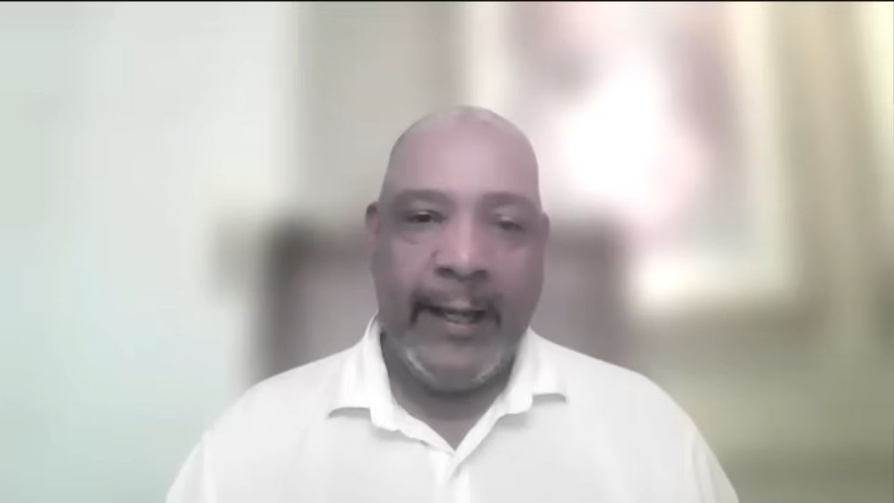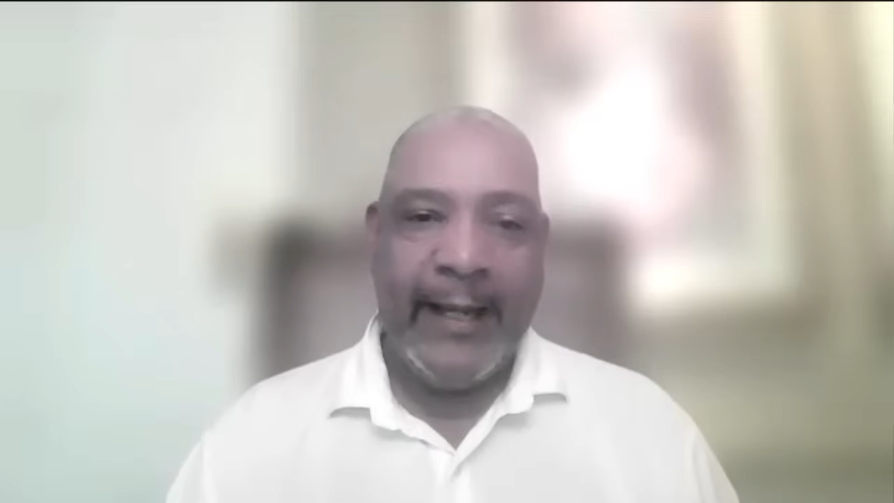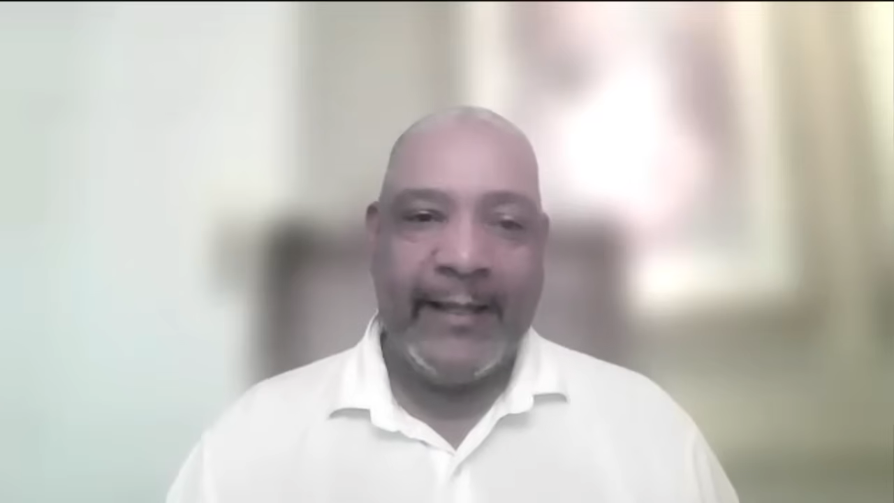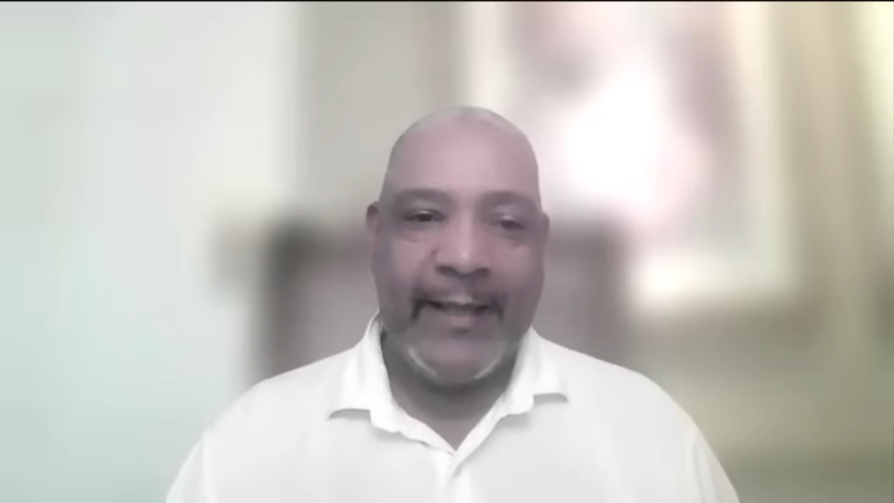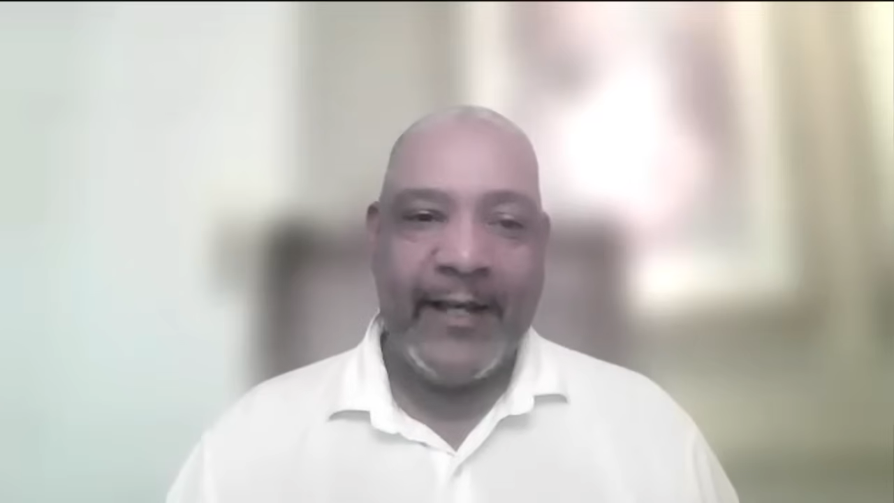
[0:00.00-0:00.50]

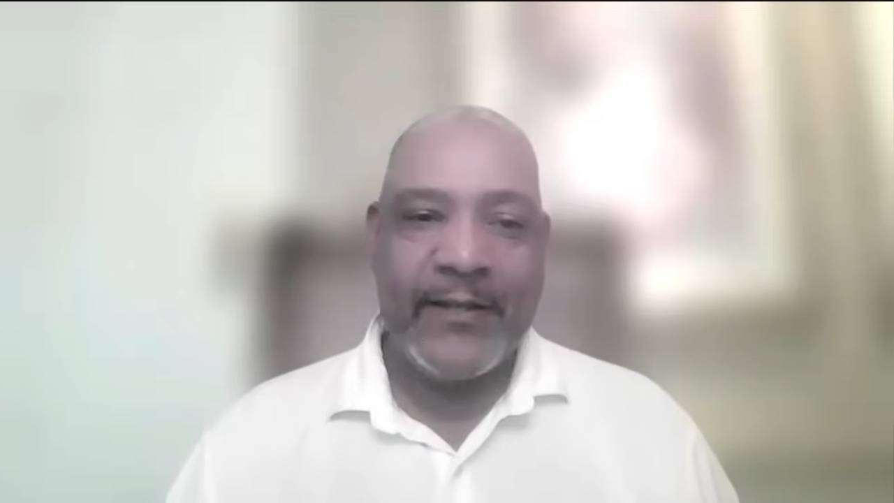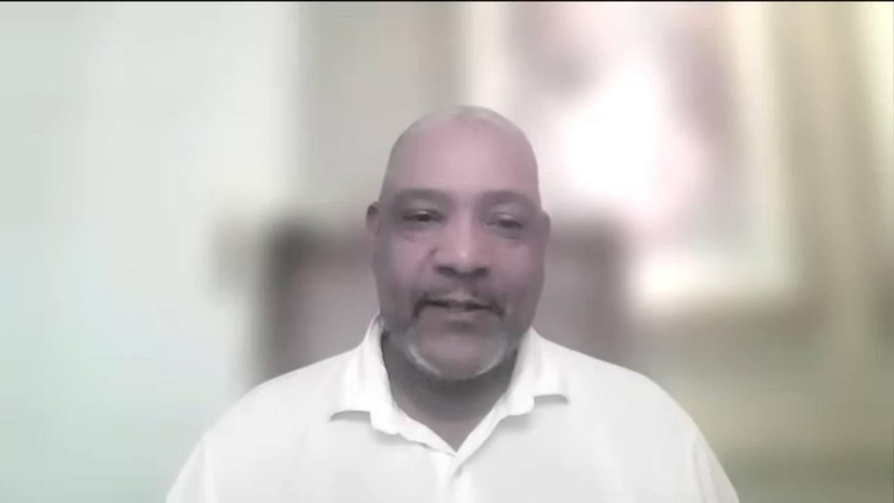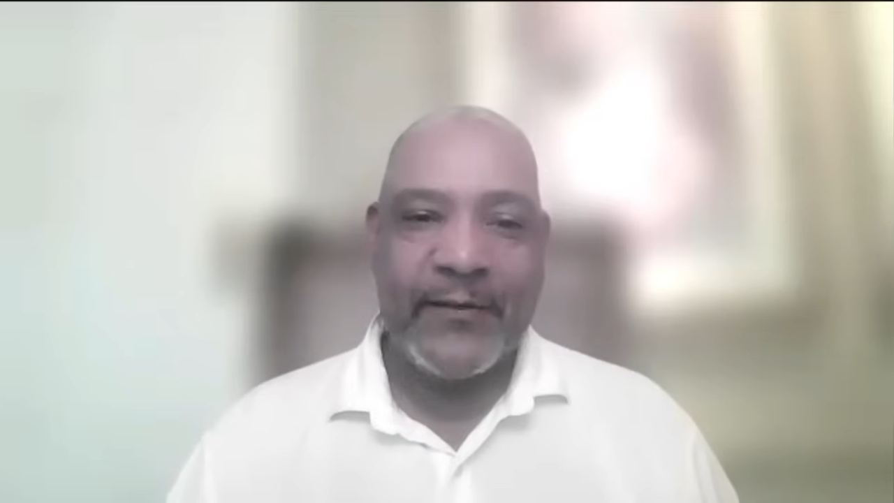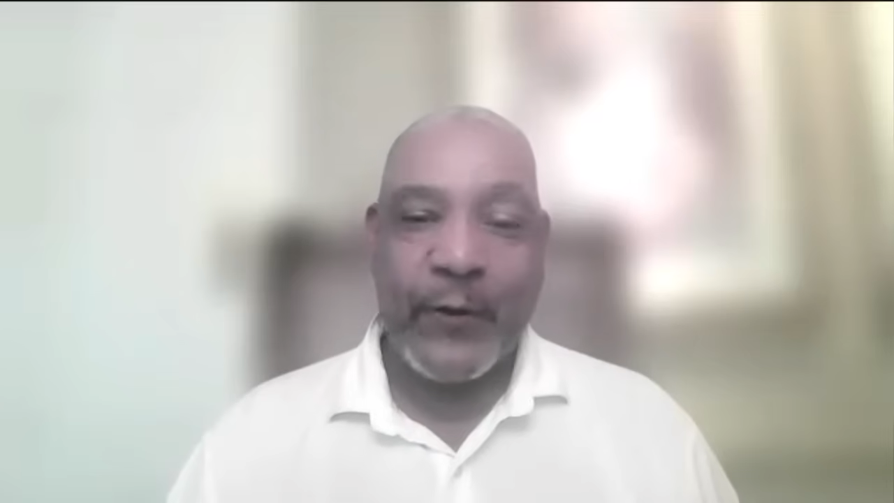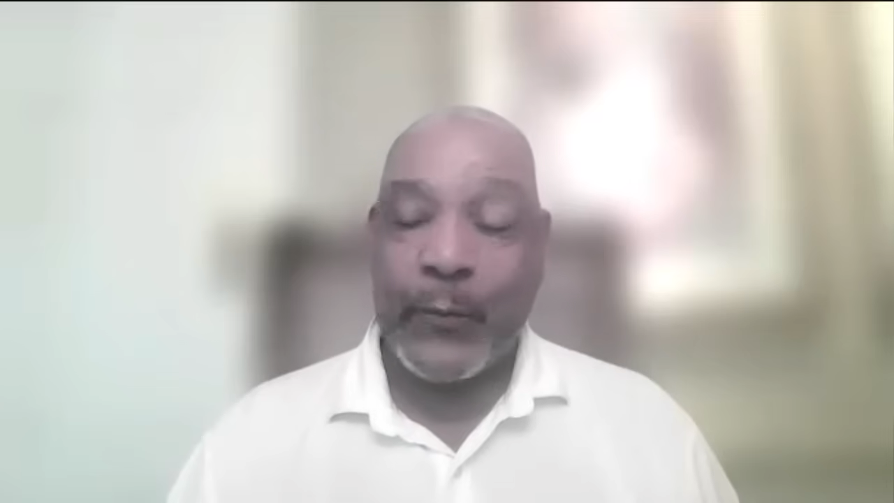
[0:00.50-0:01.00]
and that is
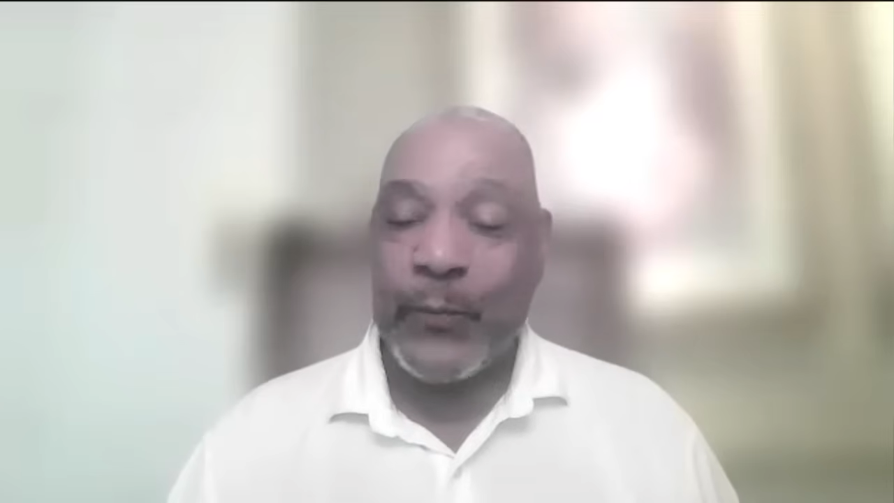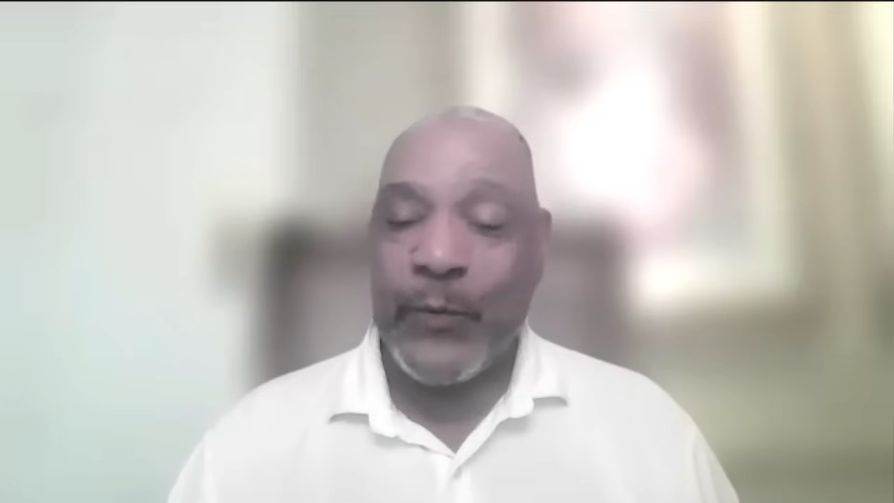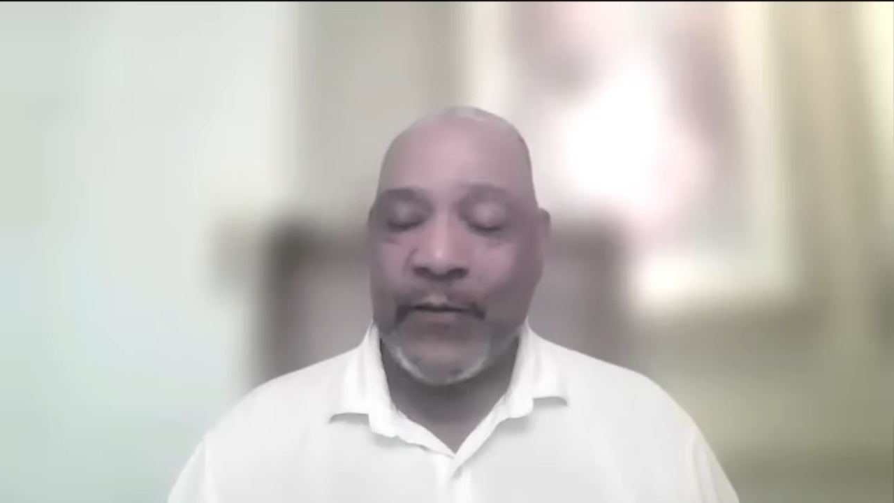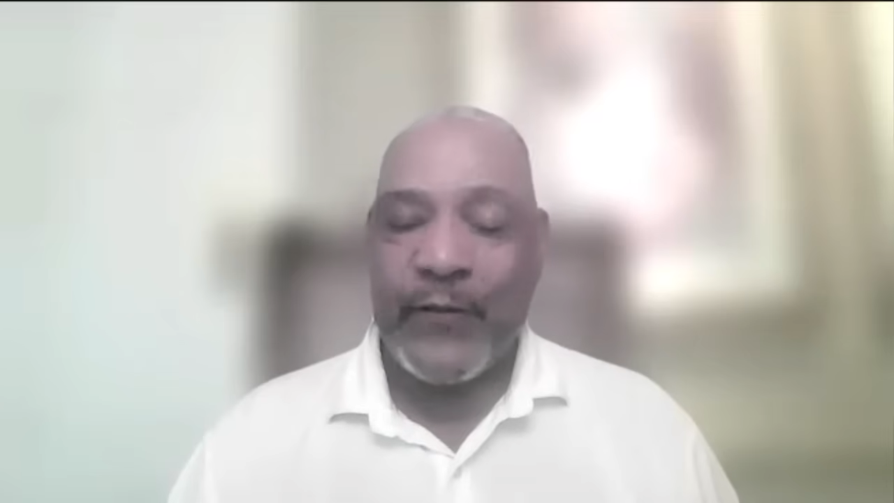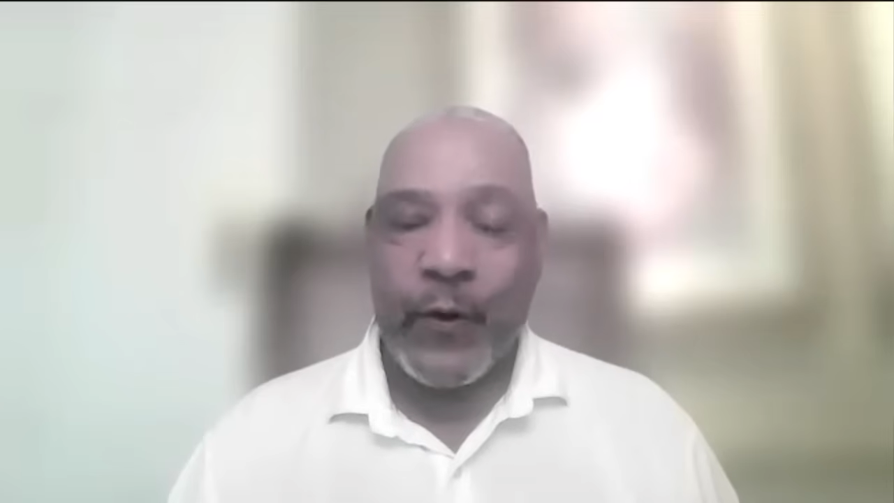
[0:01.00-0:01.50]
if
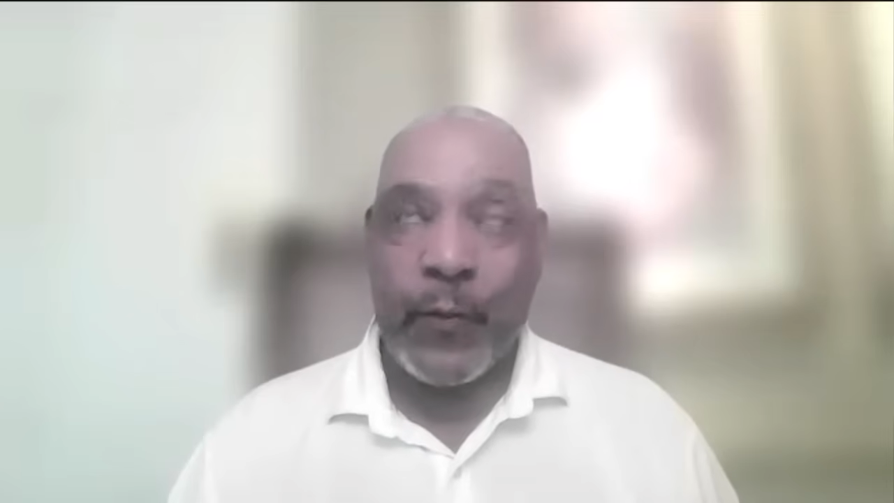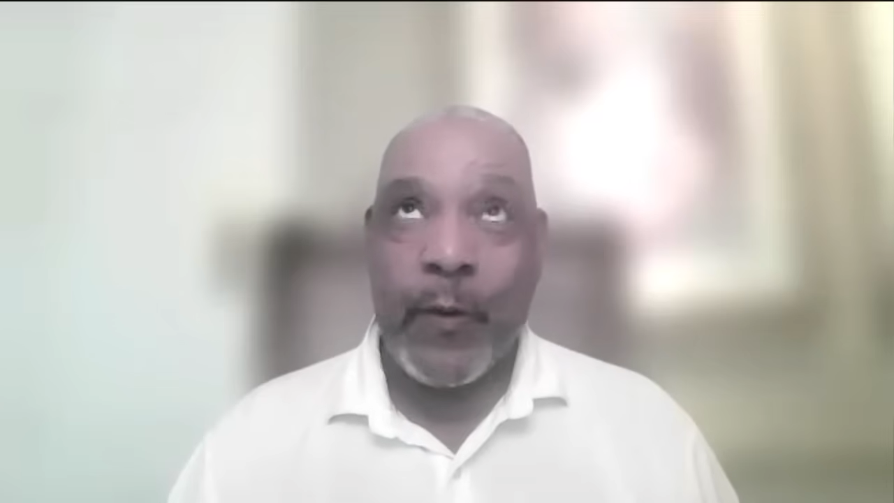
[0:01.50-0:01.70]
your